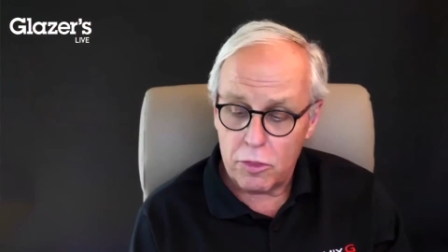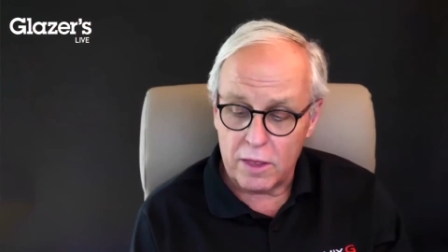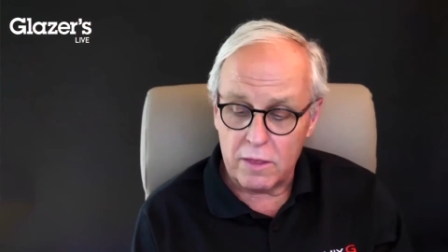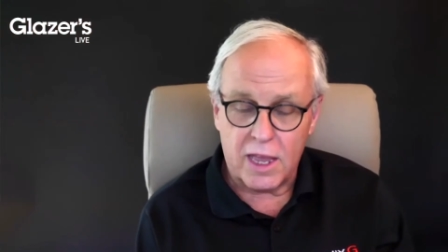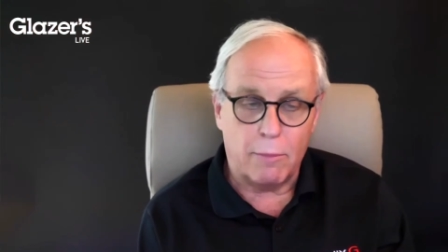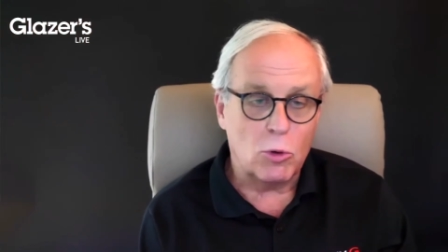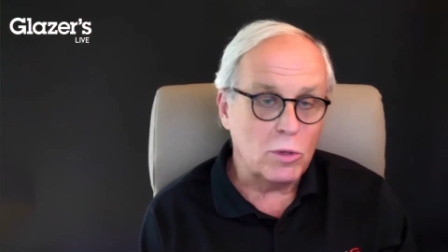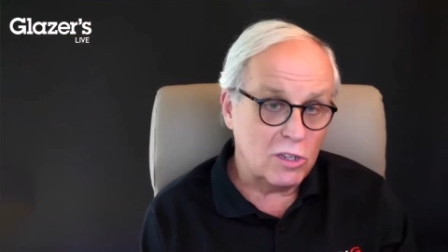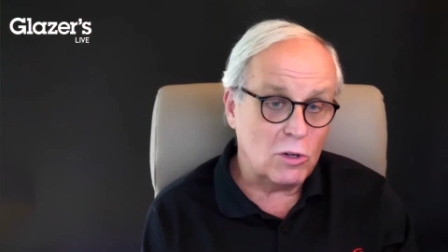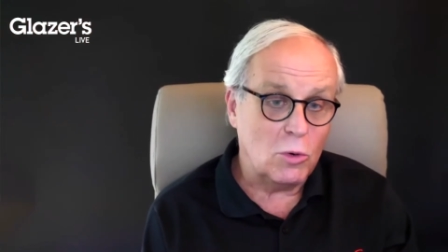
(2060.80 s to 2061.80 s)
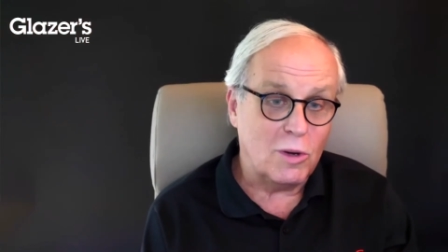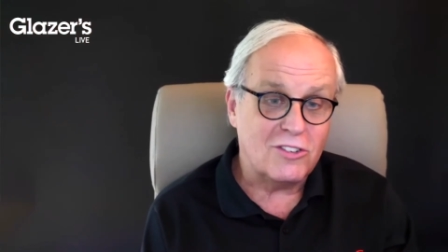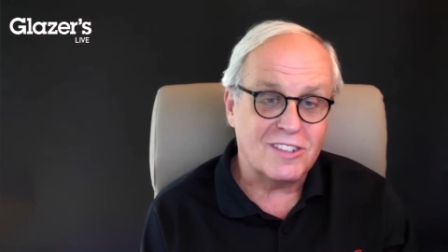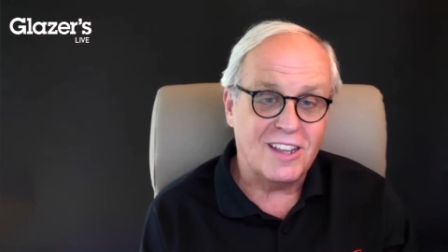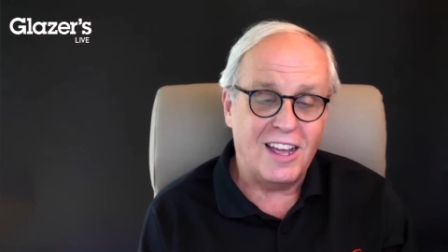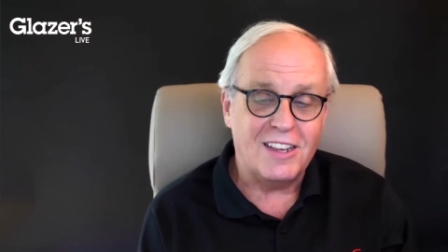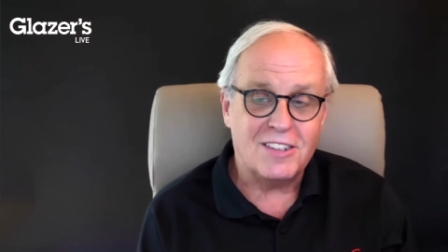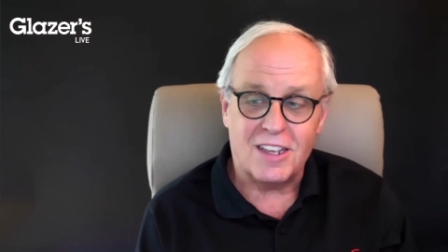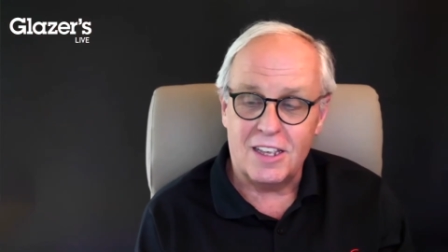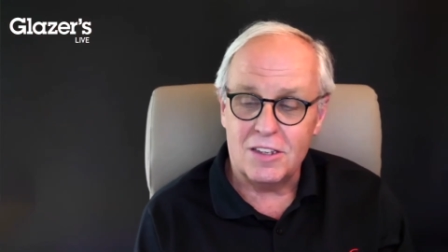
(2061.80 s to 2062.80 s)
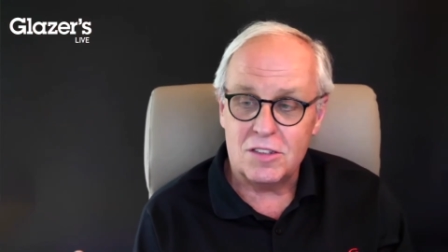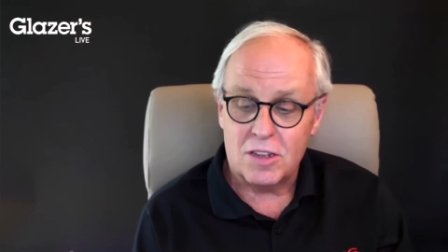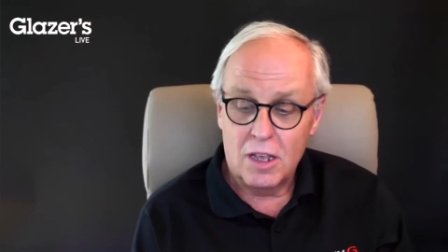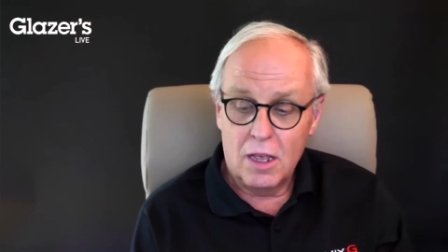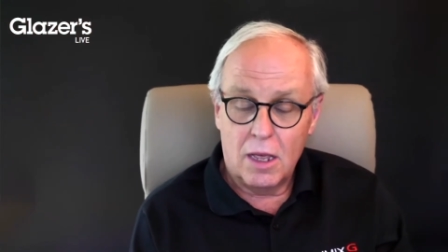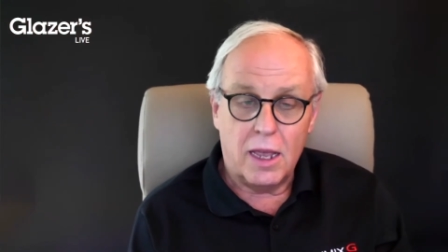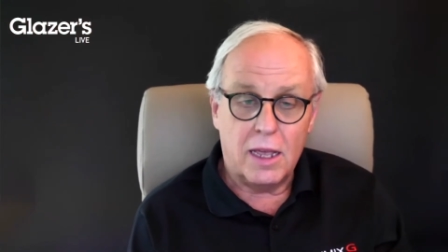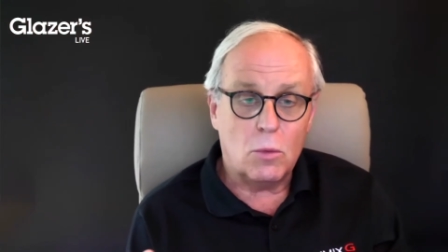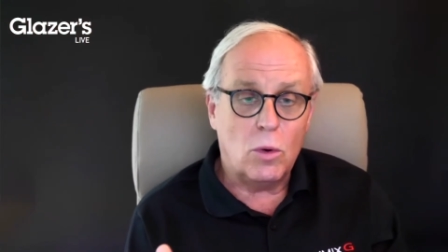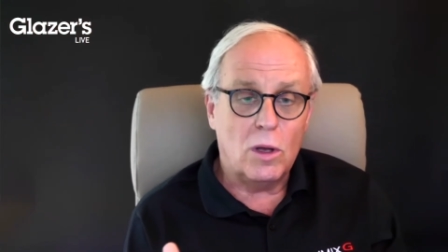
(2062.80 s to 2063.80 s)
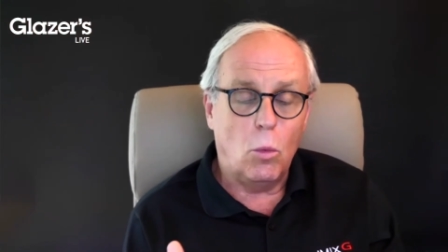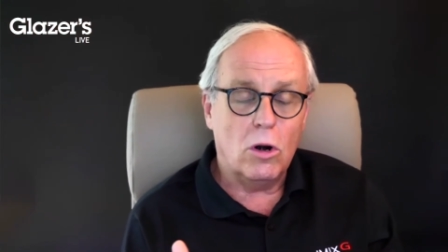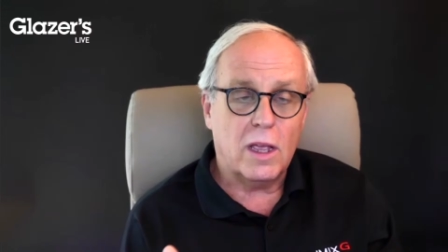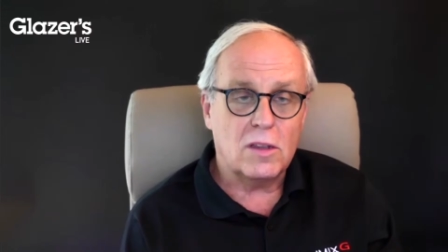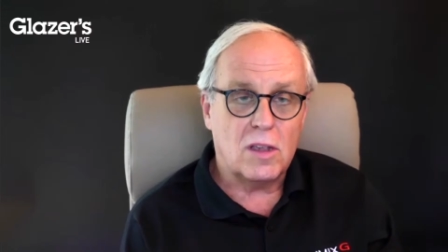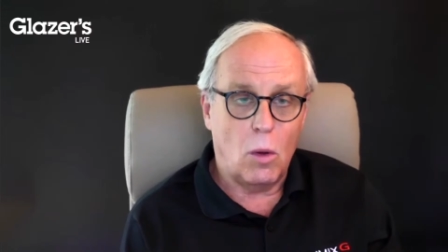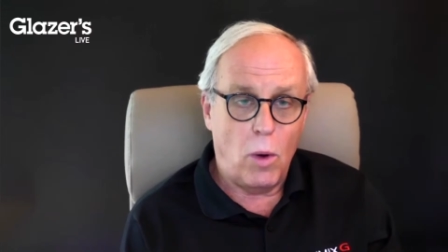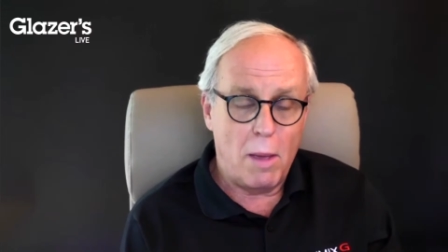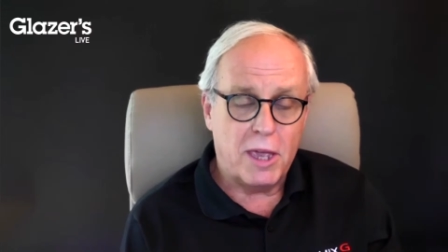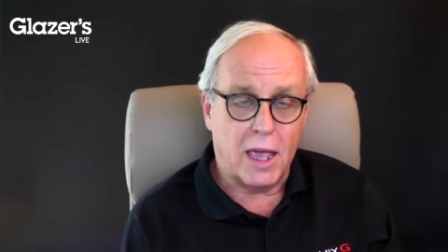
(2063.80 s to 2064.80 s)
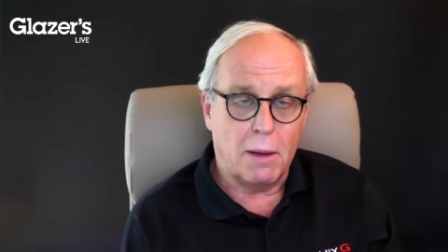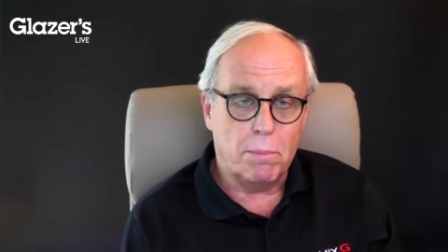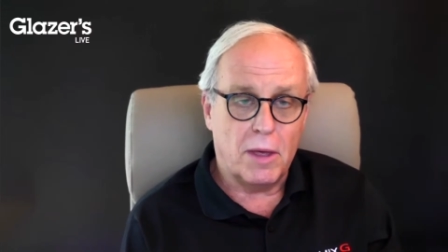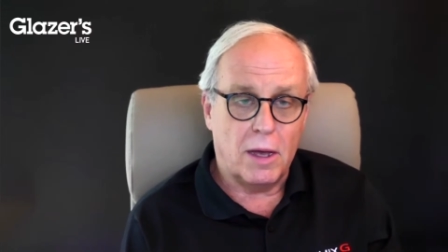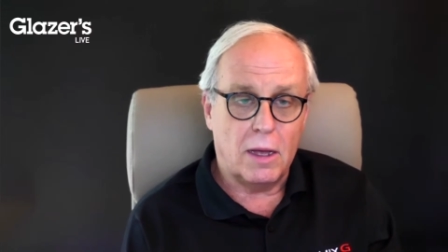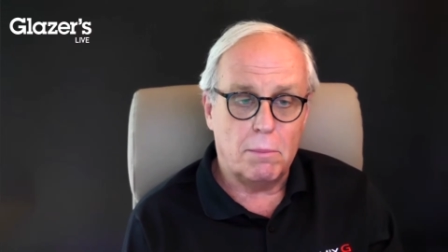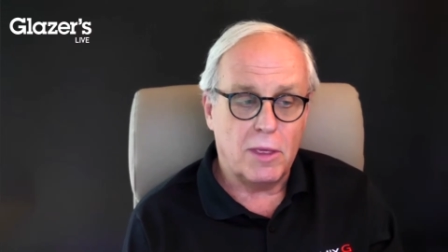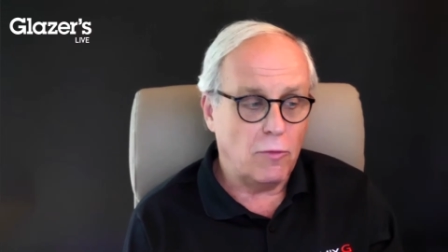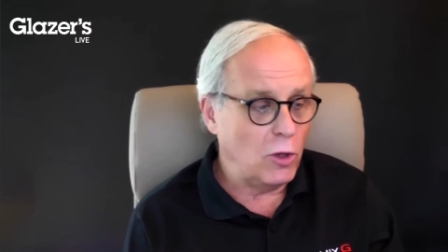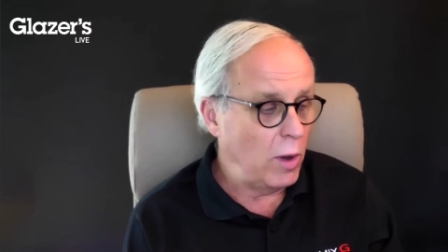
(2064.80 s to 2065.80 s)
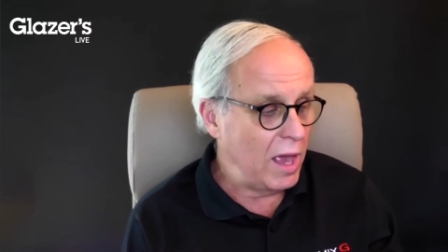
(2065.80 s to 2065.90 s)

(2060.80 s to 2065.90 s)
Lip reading: thing the camera will do, which is nice, is it will work as a webcam. If you